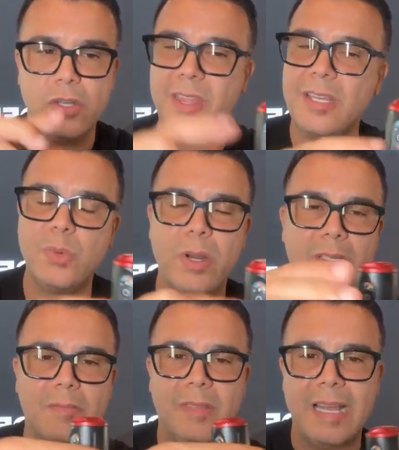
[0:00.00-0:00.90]
So this
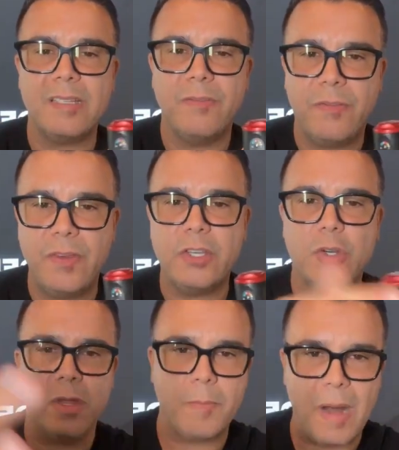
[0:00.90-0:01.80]
one doesn't
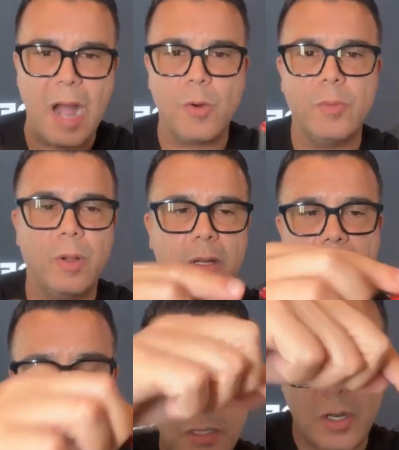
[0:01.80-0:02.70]
feature the
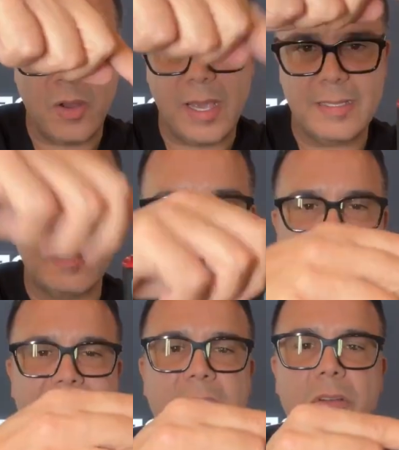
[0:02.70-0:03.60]
Powerball because, it's
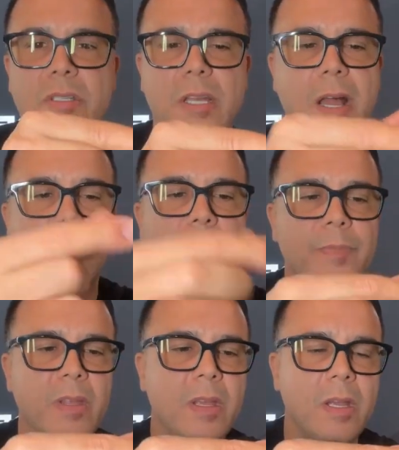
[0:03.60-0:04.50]
the single cell.
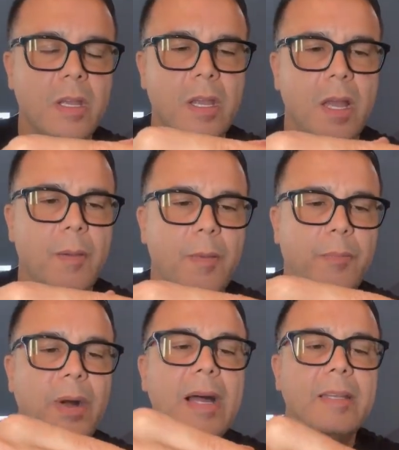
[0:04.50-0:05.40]

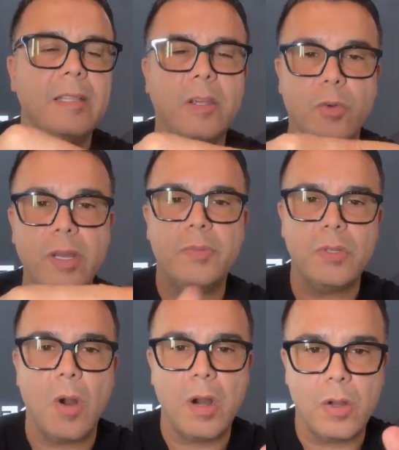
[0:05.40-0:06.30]
But the
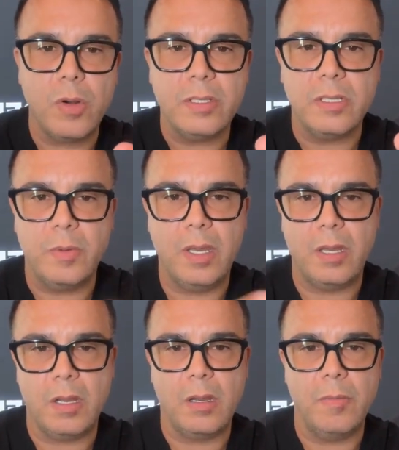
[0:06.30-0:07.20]
grips are going to
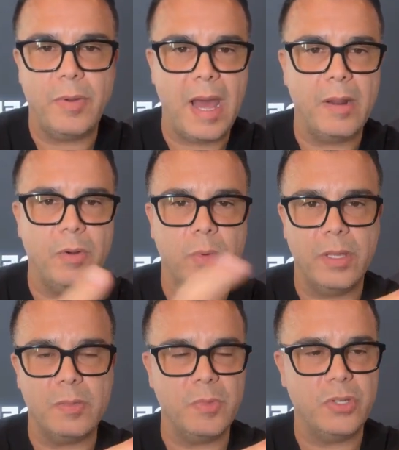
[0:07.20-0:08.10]
be compatible
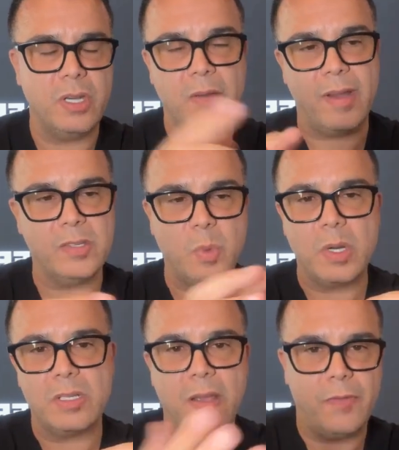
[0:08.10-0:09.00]
with this machine, and vice
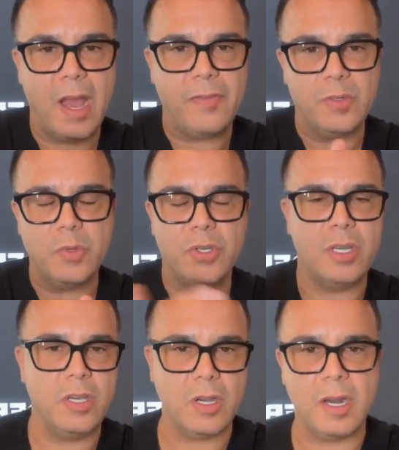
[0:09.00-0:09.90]
versa. If you have this
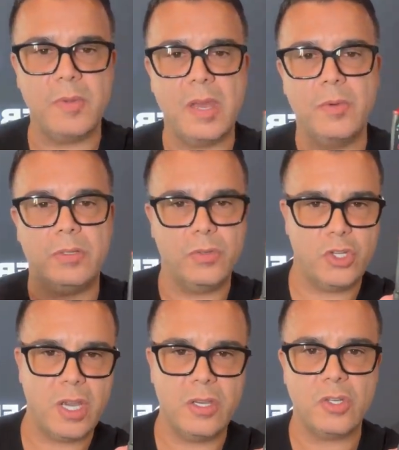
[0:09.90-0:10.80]
machine, you're going to be able to
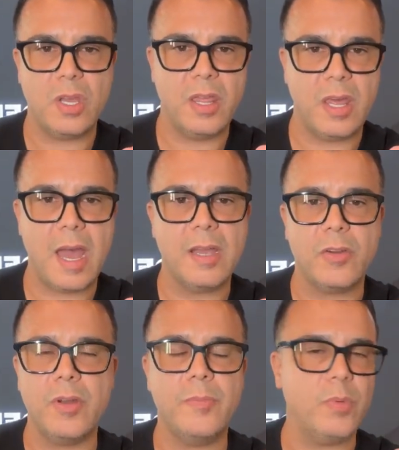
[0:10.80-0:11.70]
change
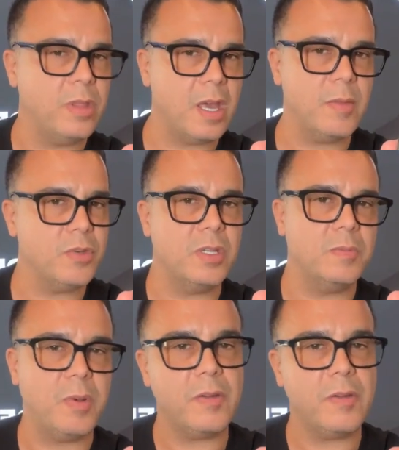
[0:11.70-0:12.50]
that grip with the other machines.